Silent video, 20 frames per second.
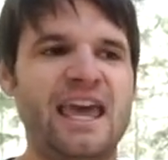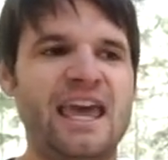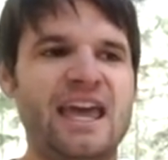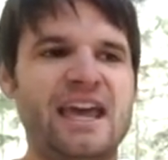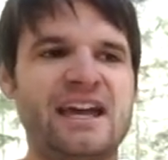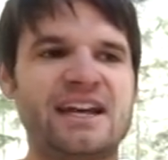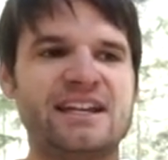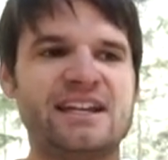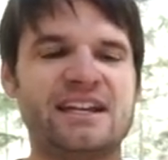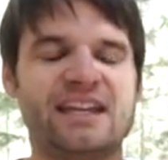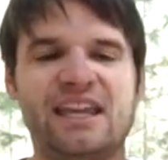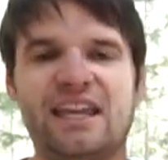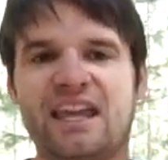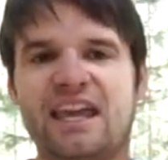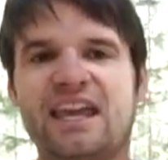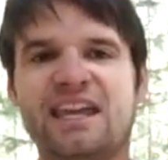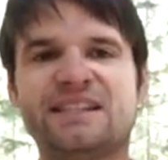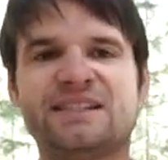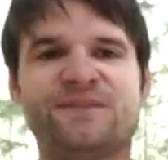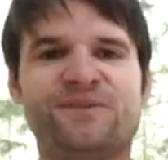And
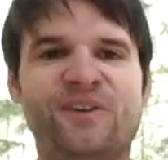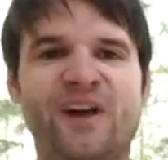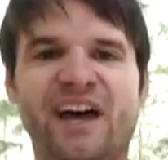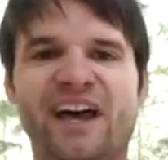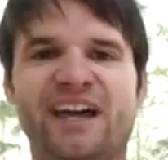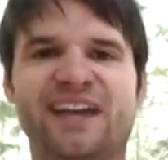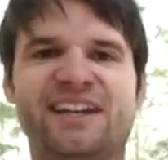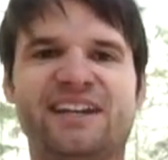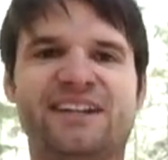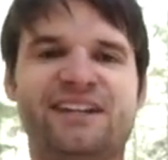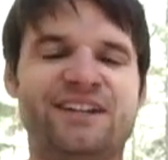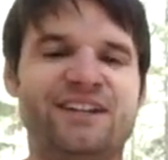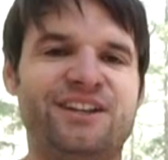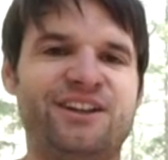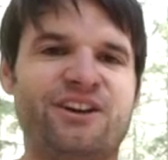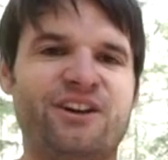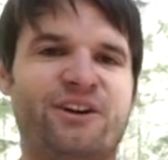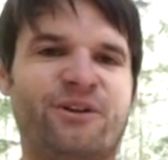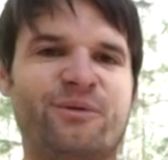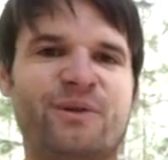it's fine.
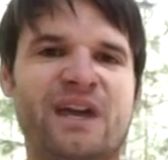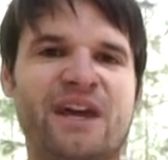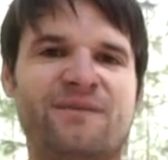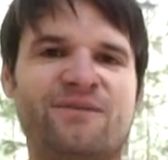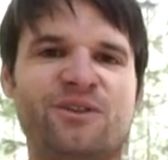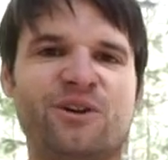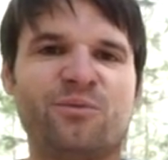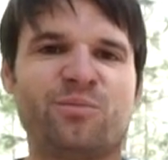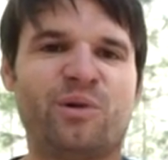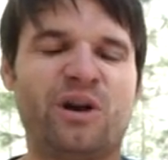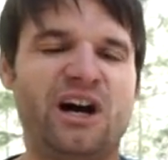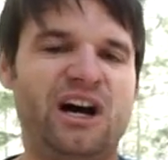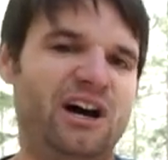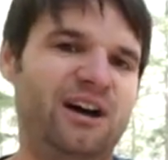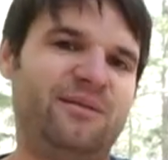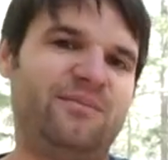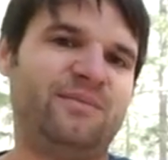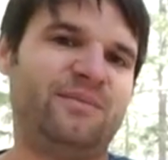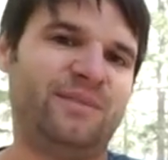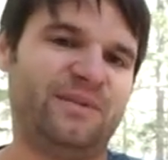You know, we have no
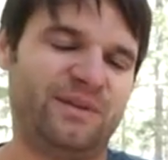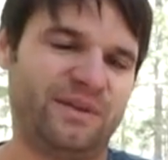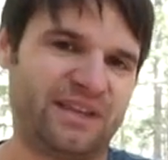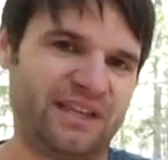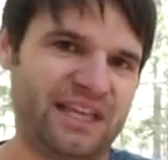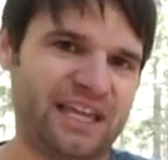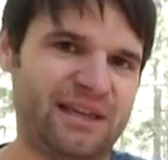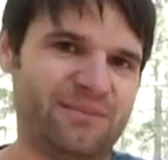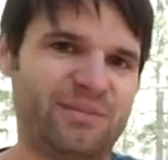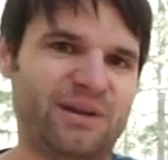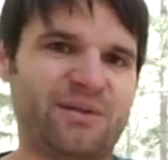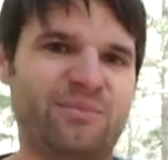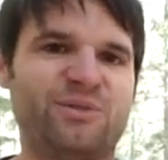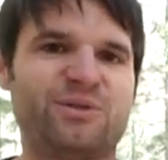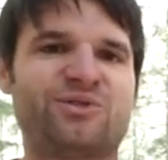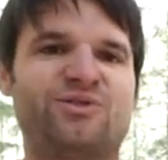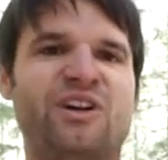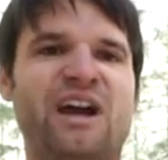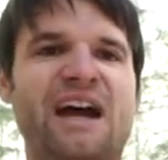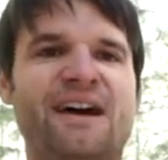problem keeping up
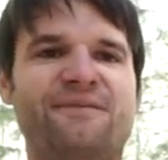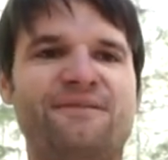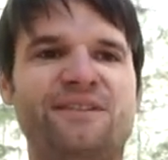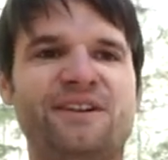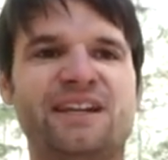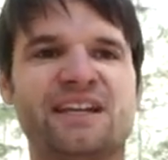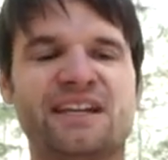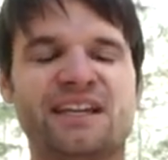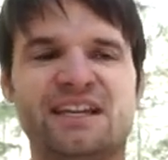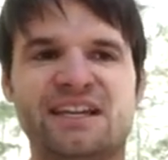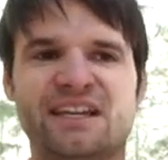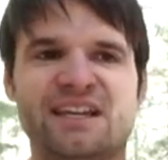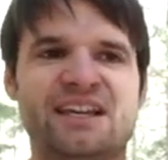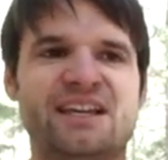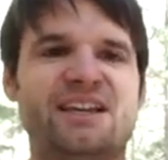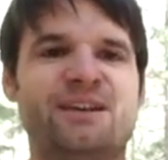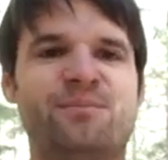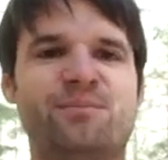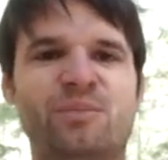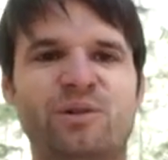with traffic,
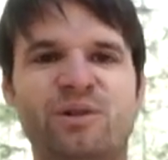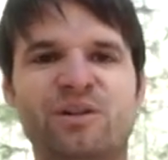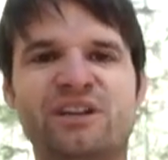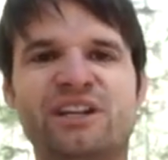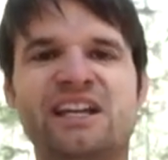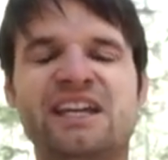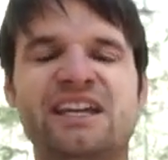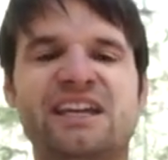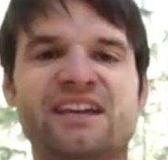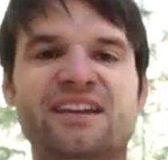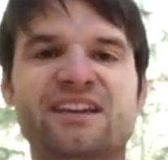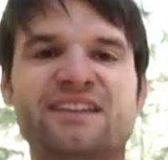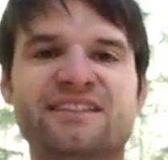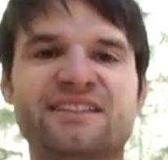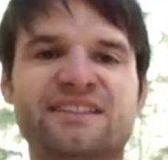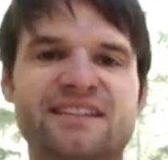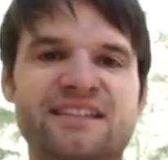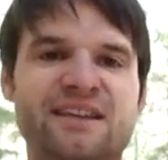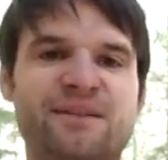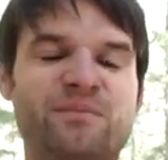pulling
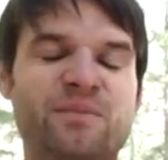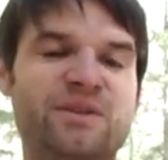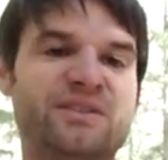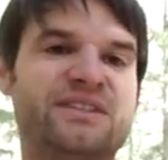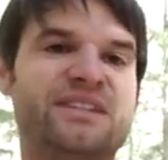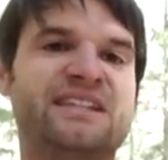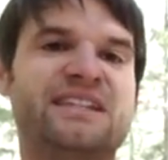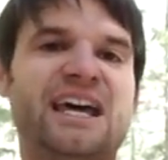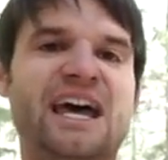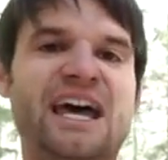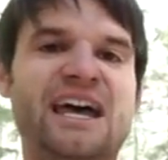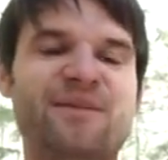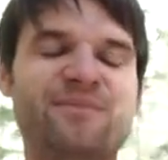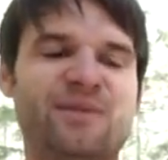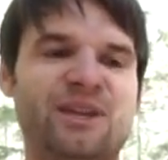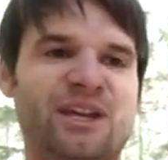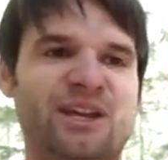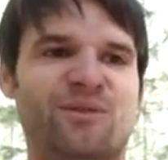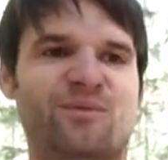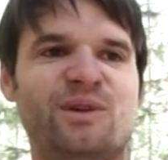hills. Most of the time
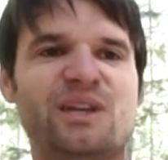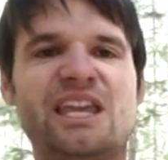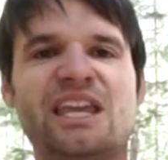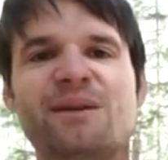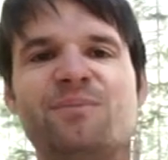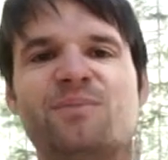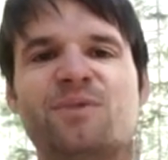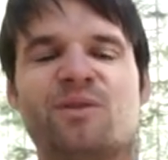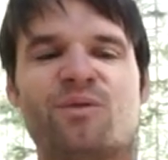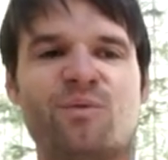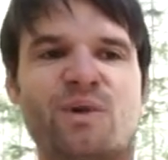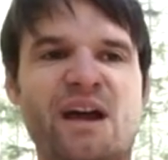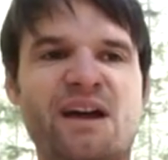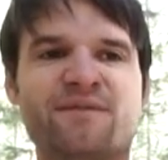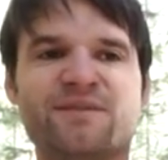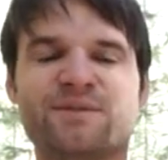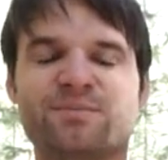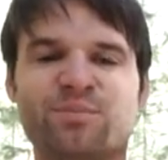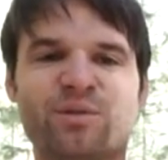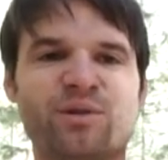we keep the
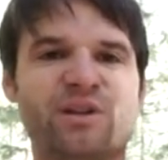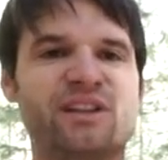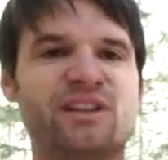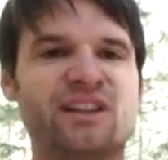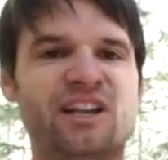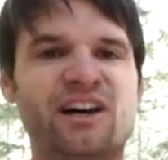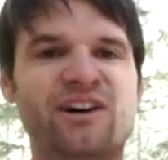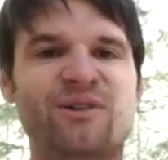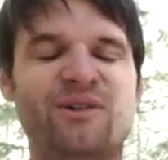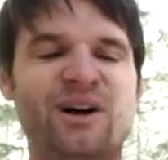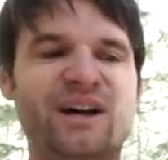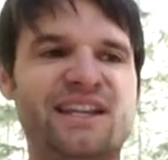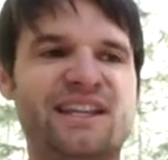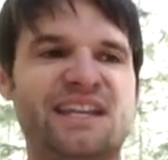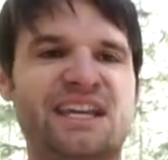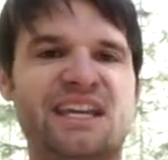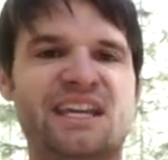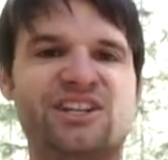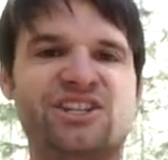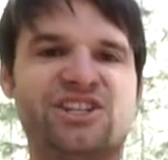revs pretty low on
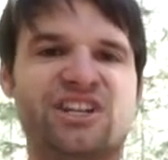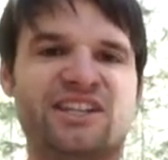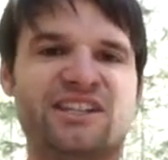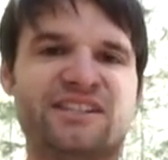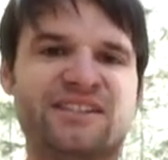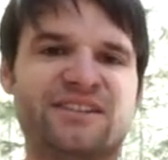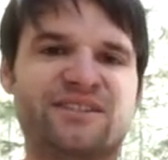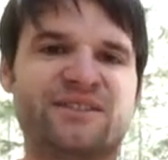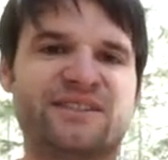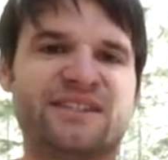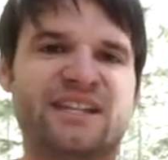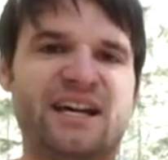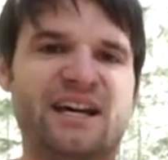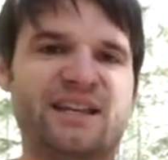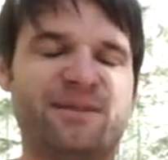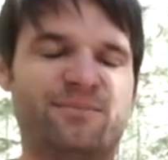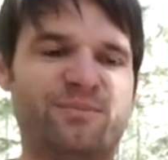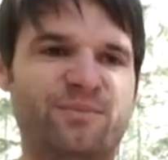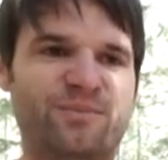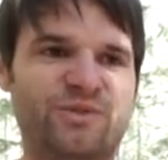the engine so it's
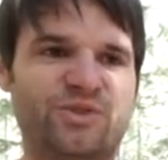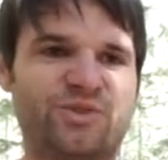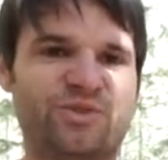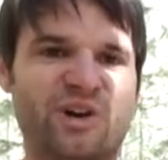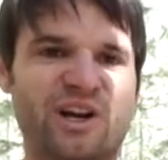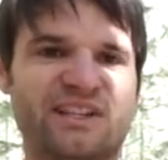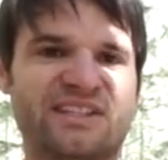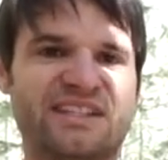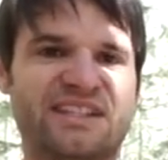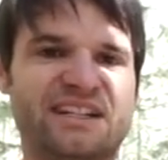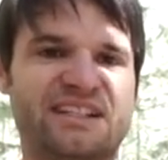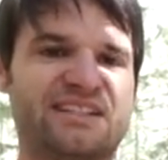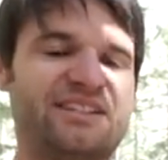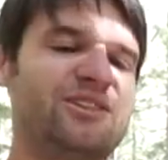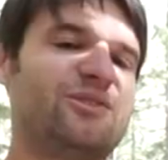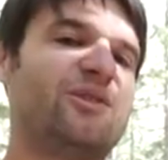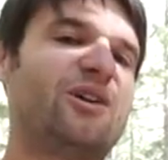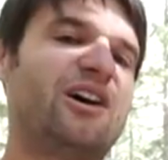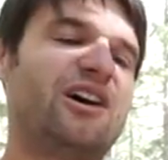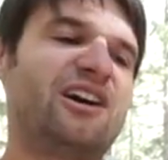not stressing it
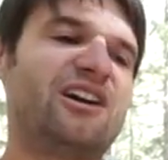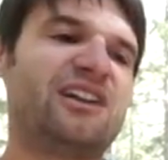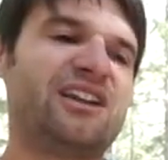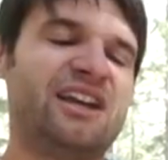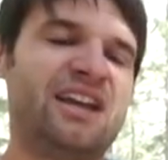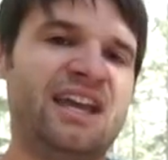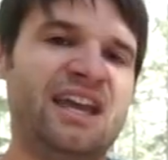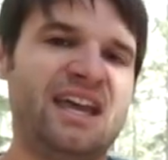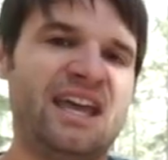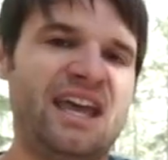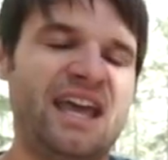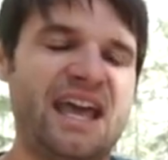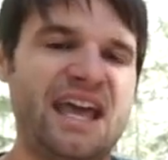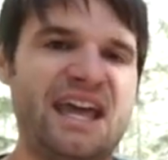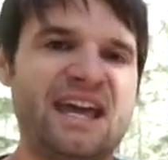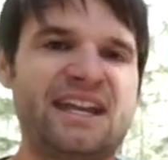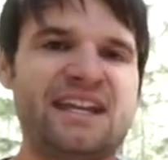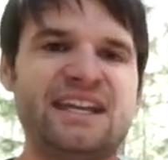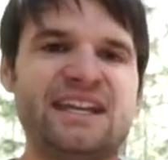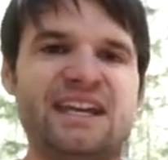too hard,
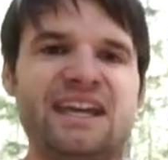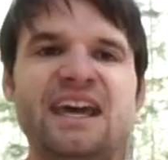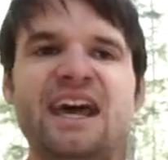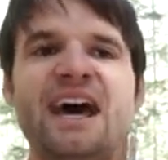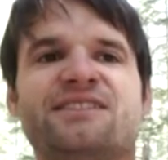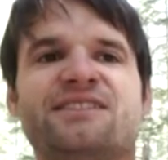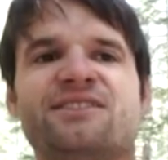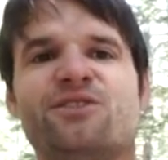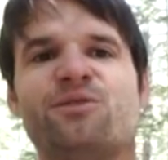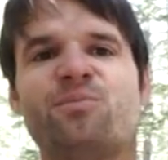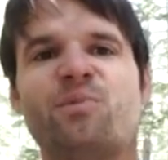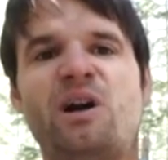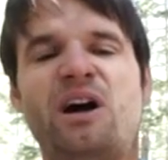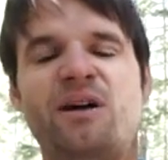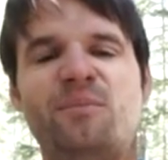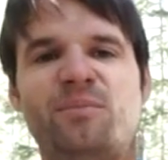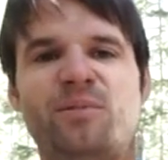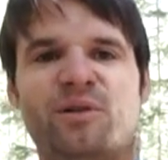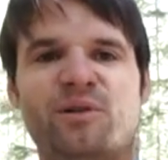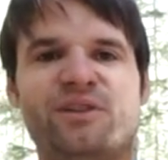and it no
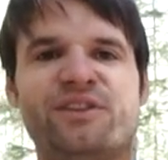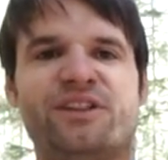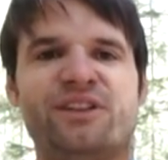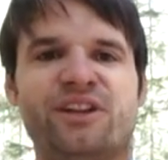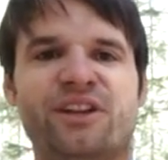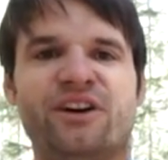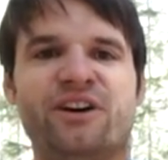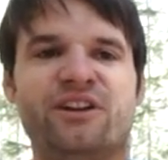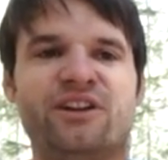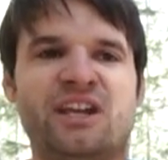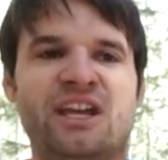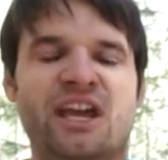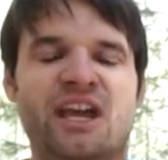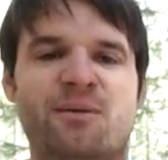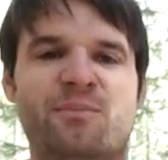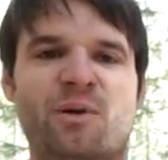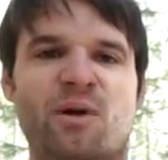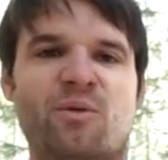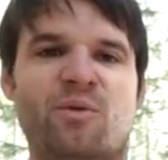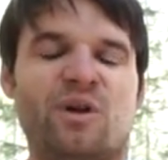problem pulling the load,
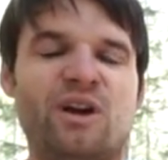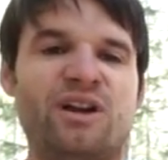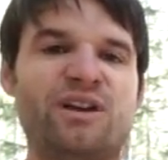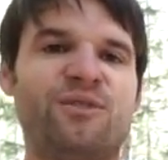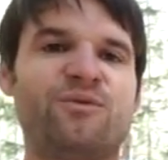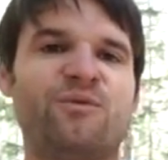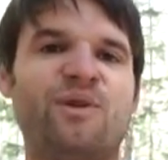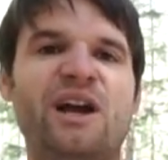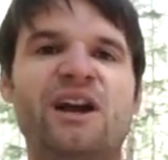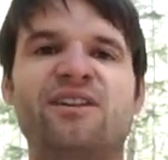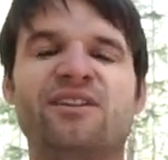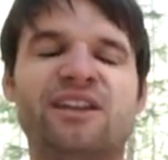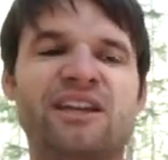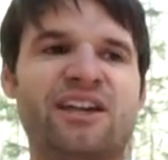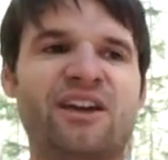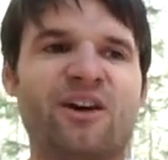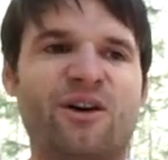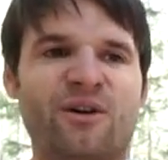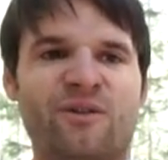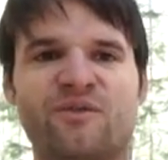but we rarely
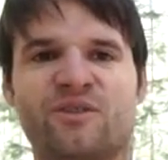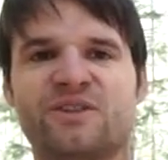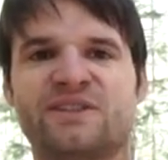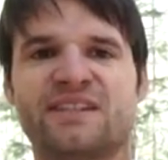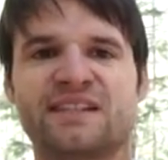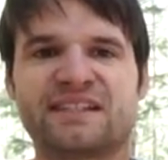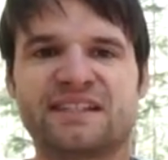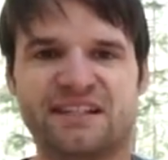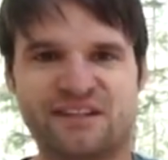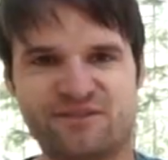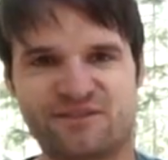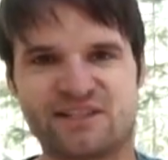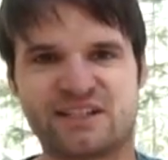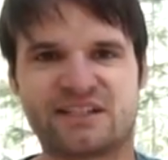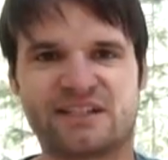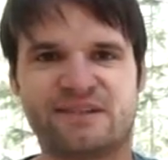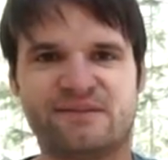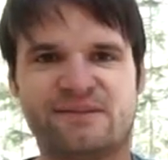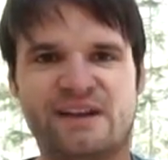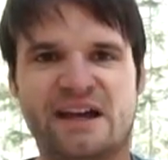go over 60 or
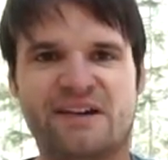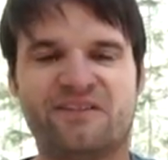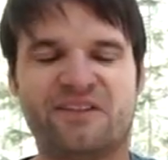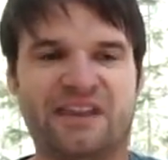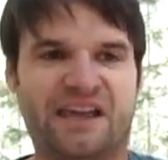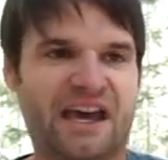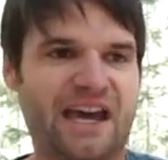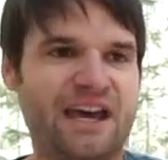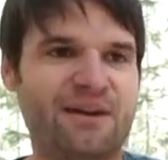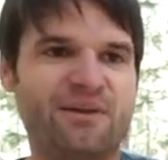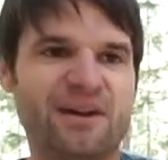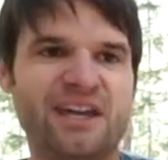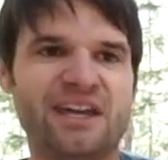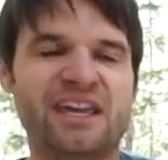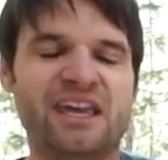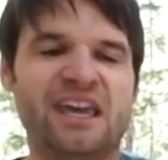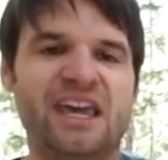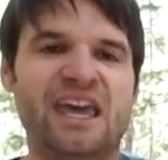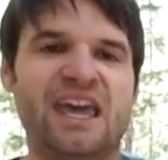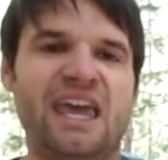65 on the highway,
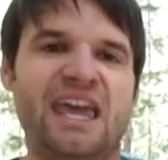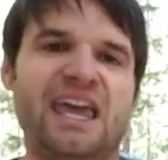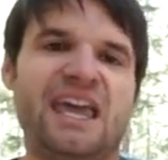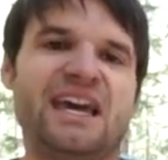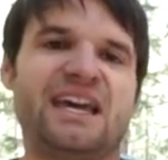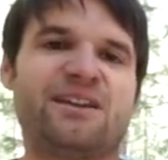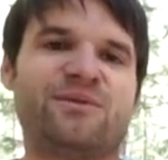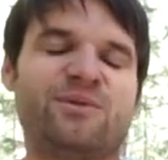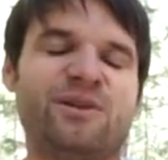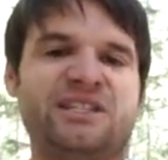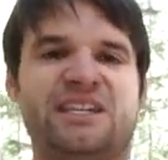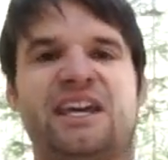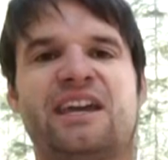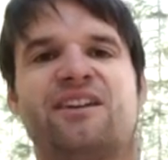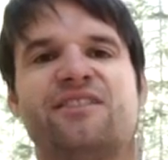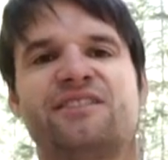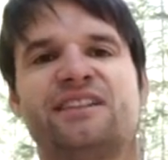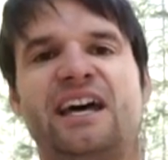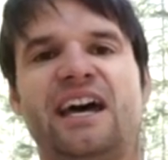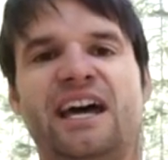and we take
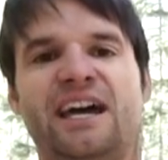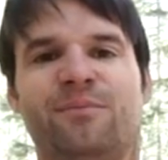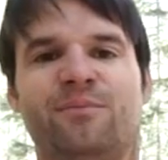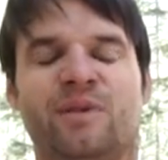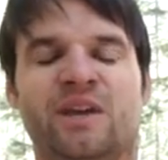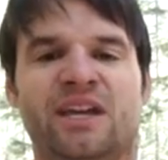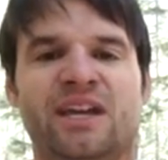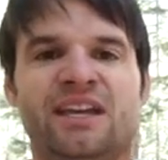our time.